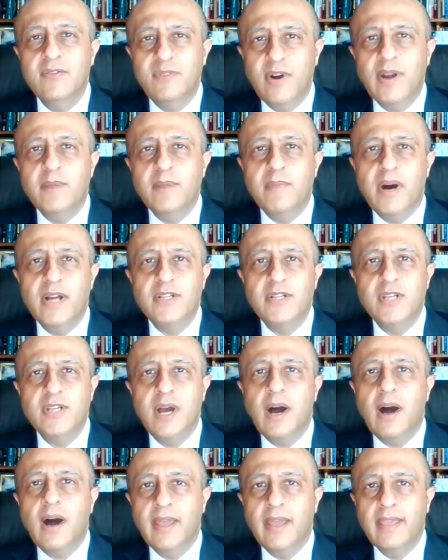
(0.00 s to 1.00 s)
very much
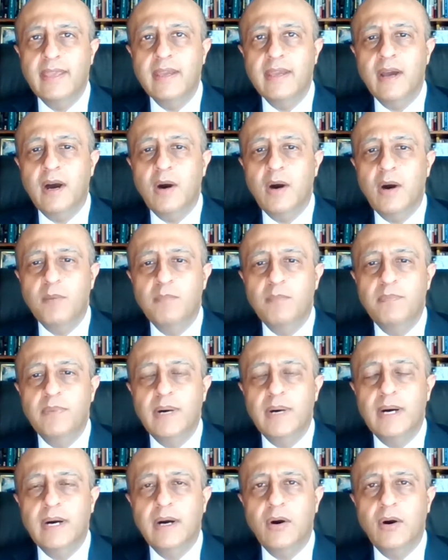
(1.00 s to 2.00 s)
high up
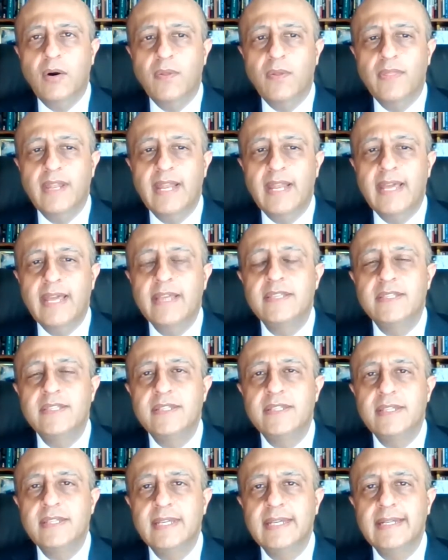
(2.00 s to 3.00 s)
uh, on the
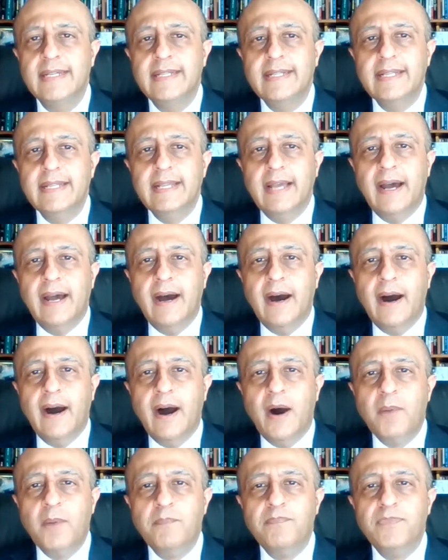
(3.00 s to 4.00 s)
list.
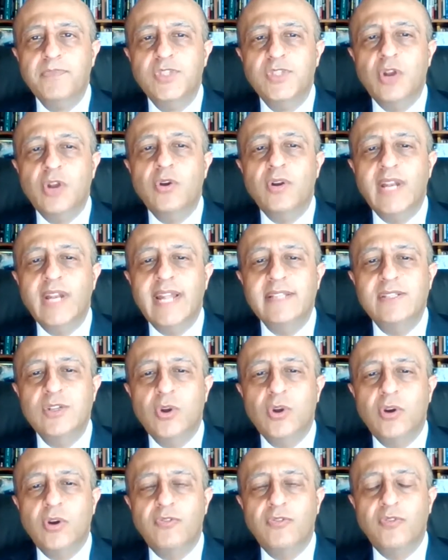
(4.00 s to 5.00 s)
Um, so look, let's
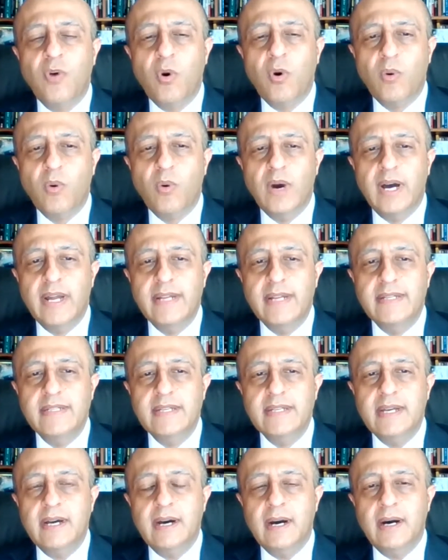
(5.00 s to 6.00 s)
look forward
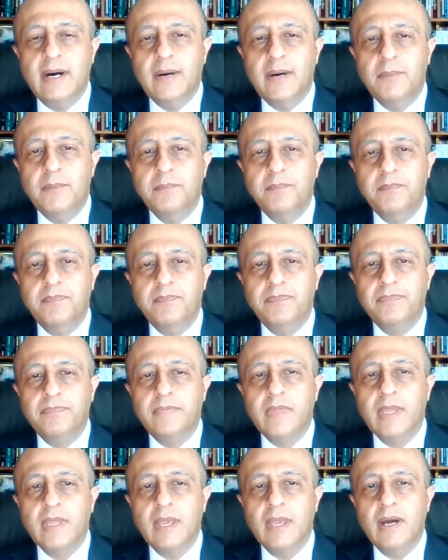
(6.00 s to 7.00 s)
um,
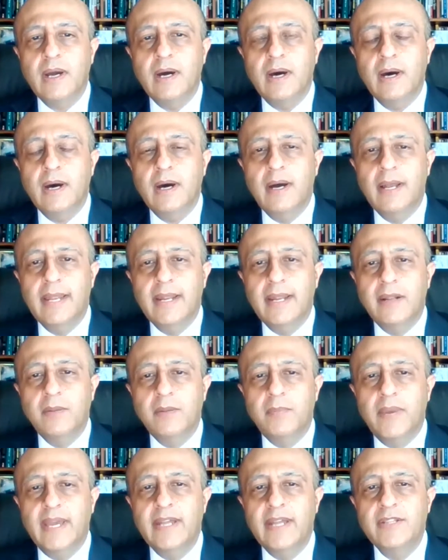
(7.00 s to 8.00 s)
uh, a little
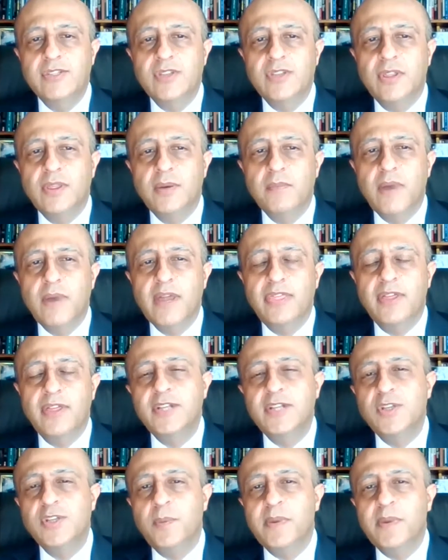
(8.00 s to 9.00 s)
bit. So that my
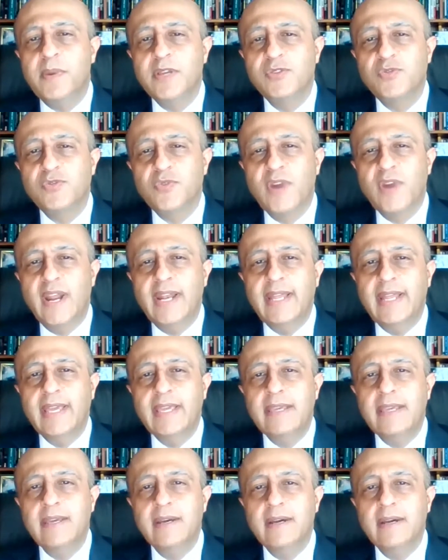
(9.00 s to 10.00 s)
third topic is
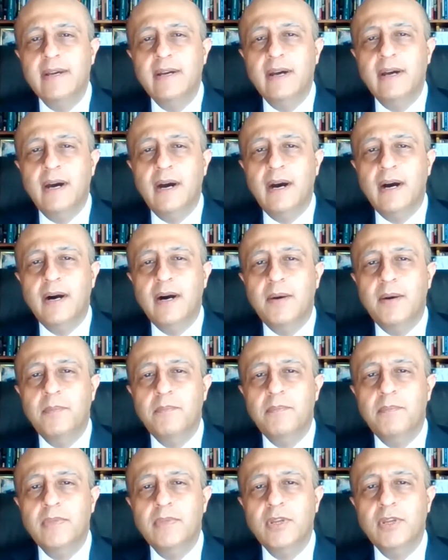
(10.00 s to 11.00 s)
really,
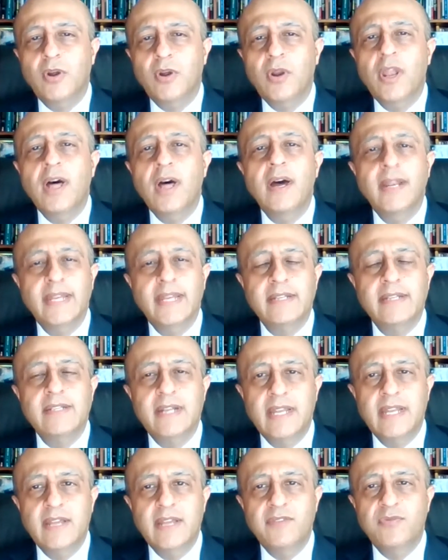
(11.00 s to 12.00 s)
um, you know, learning
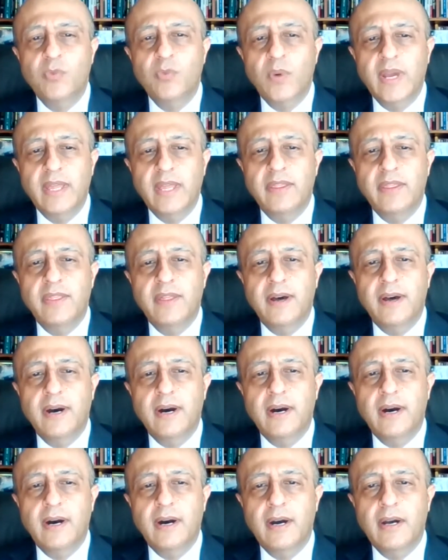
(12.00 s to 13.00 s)
to live with
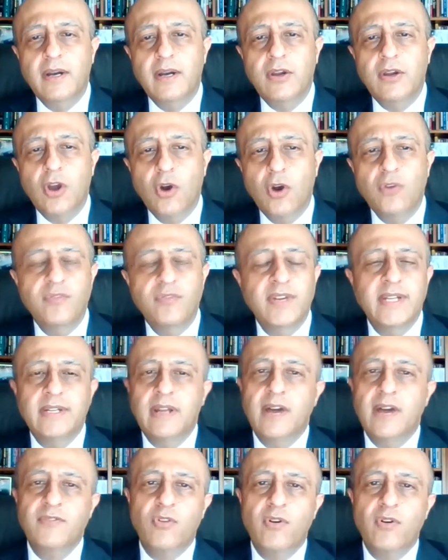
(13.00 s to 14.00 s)
uh, COVID,
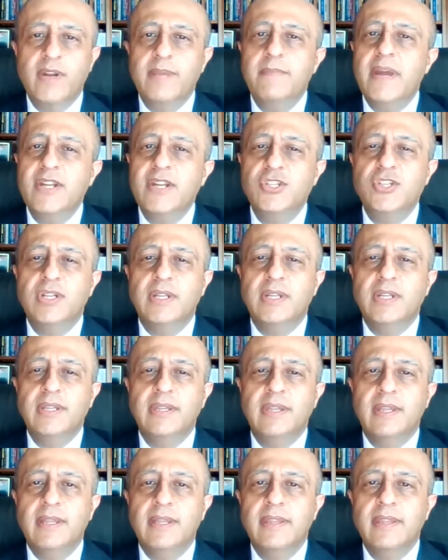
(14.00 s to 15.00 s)
and I've already
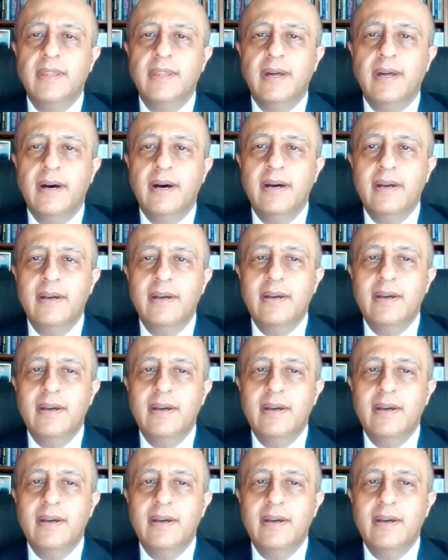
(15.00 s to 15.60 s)
mentioned that the